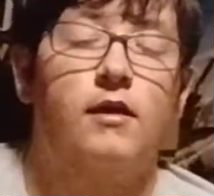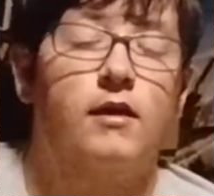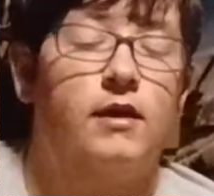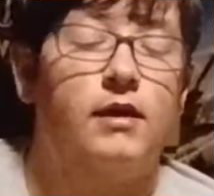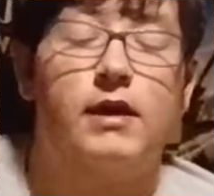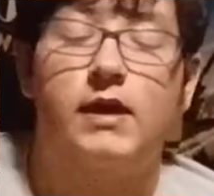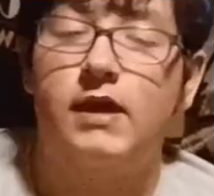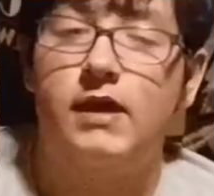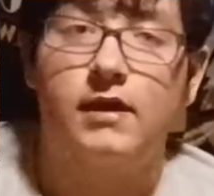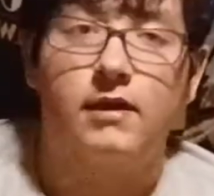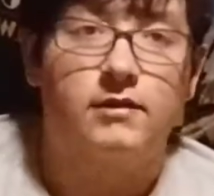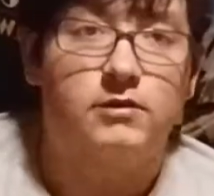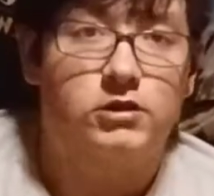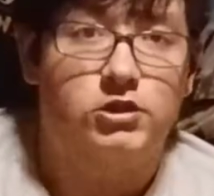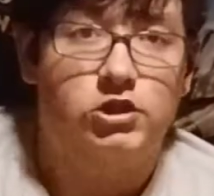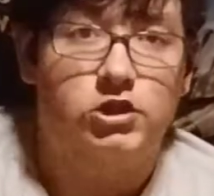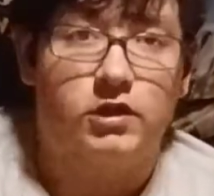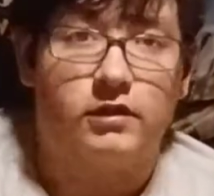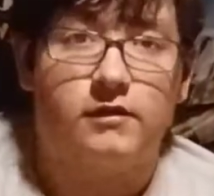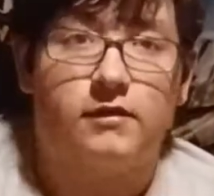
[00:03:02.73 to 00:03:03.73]
He
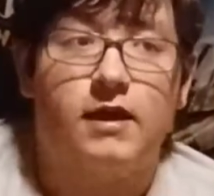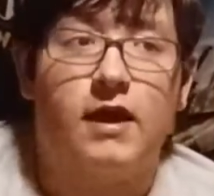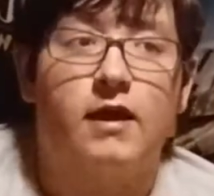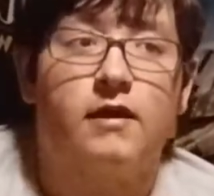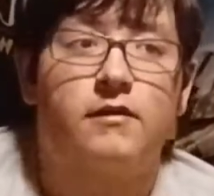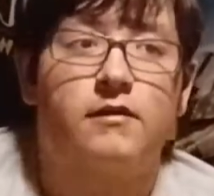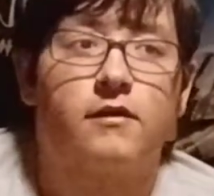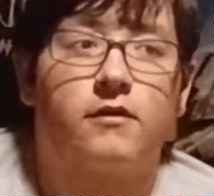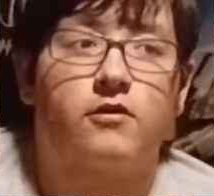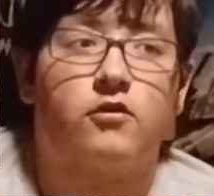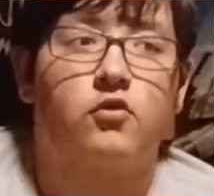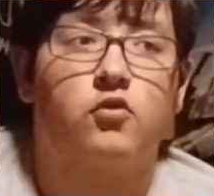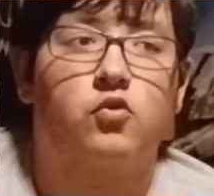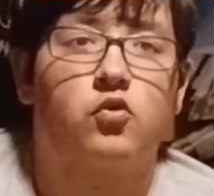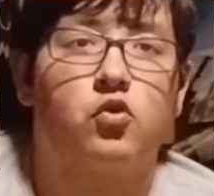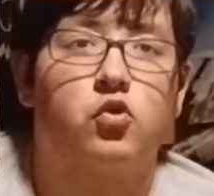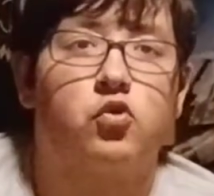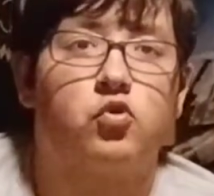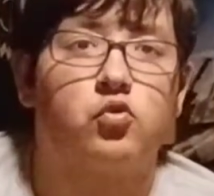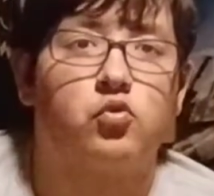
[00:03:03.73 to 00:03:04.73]
has this
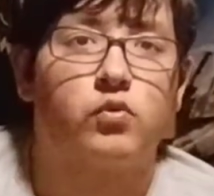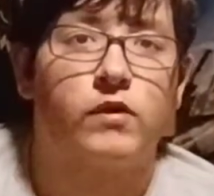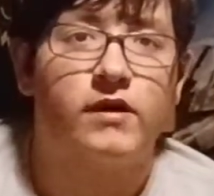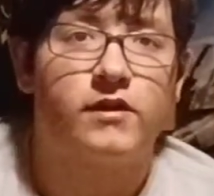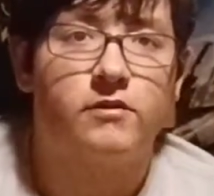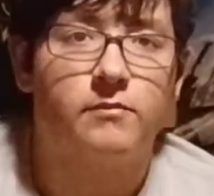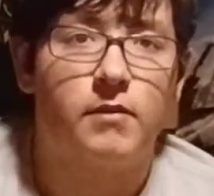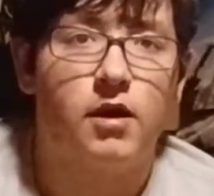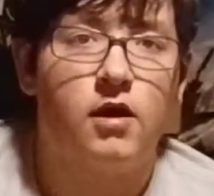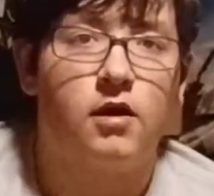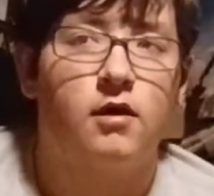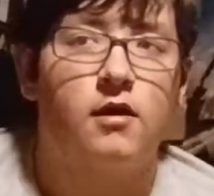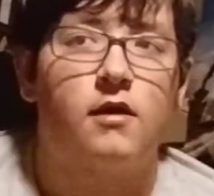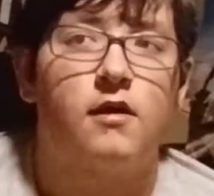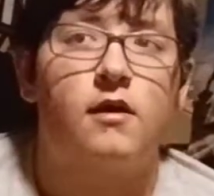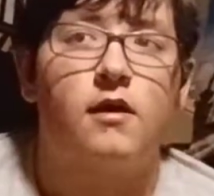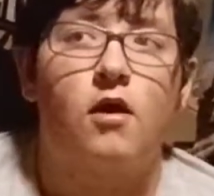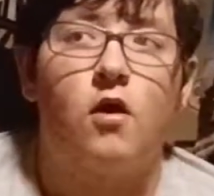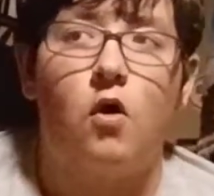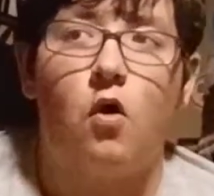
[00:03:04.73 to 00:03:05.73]
charisma
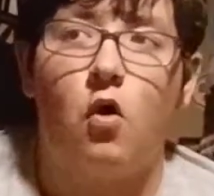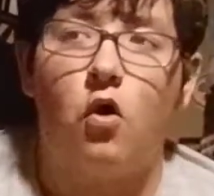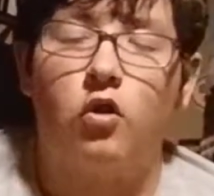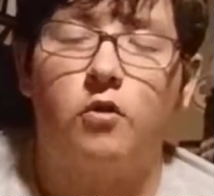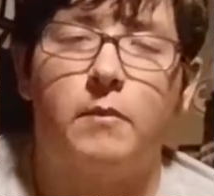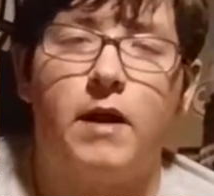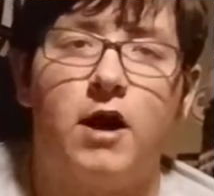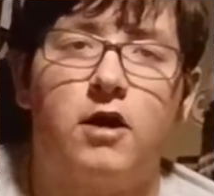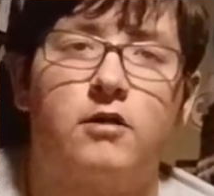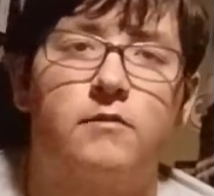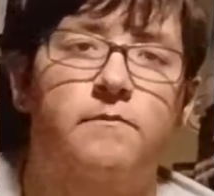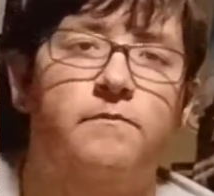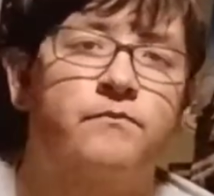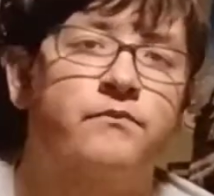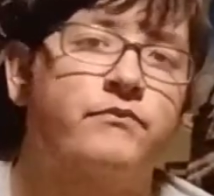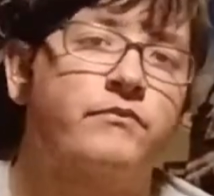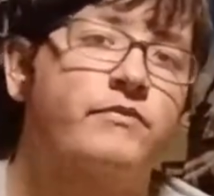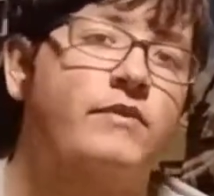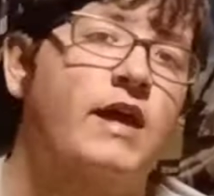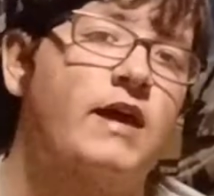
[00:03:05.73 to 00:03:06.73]
all about him
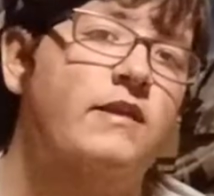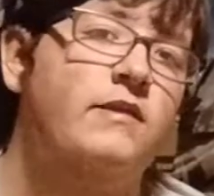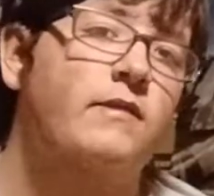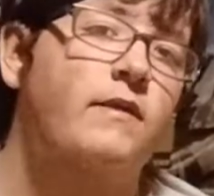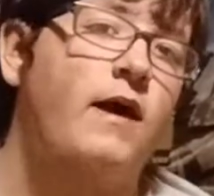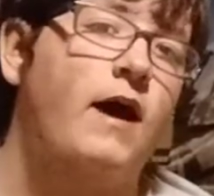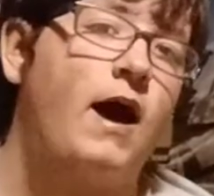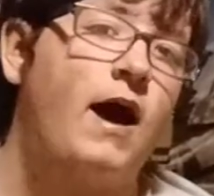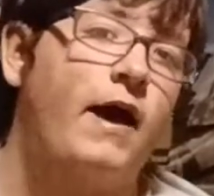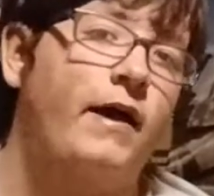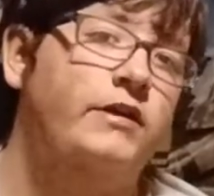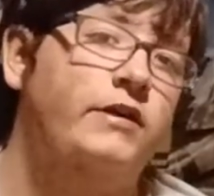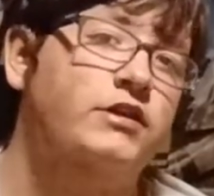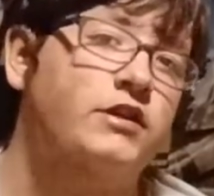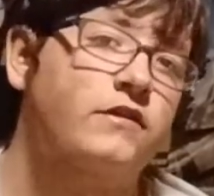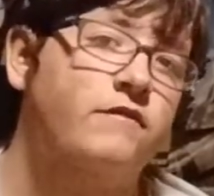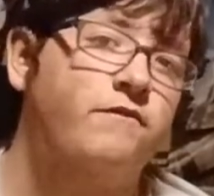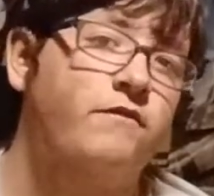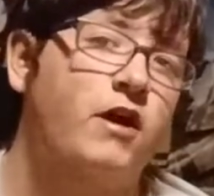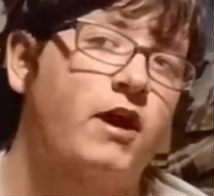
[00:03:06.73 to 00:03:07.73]
that I
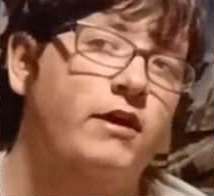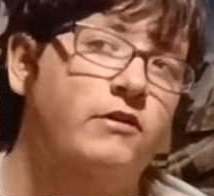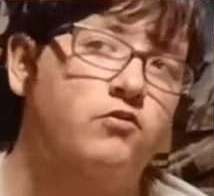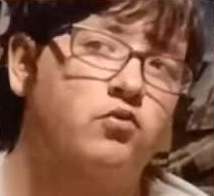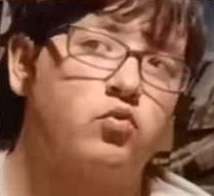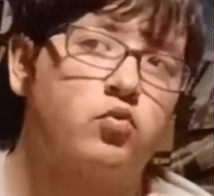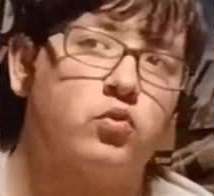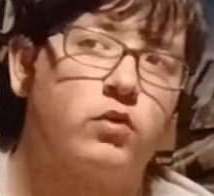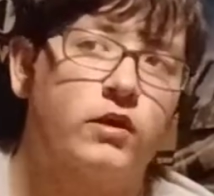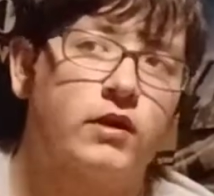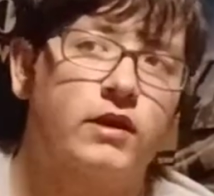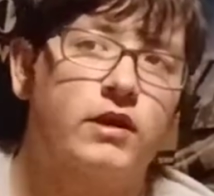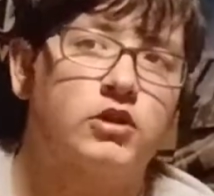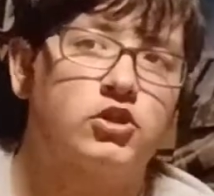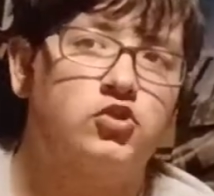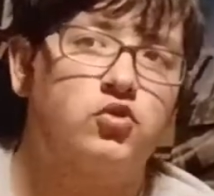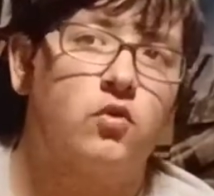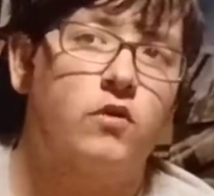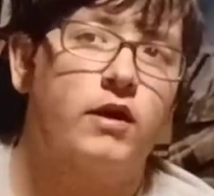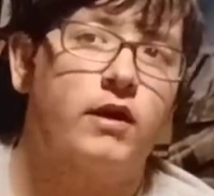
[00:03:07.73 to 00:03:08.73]
just find really
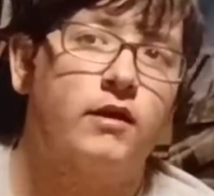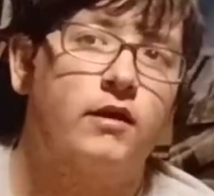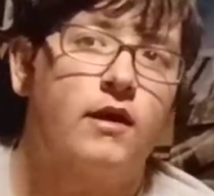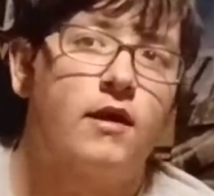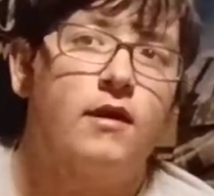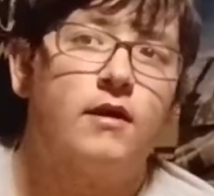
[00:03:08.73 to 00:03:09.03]
enjoying.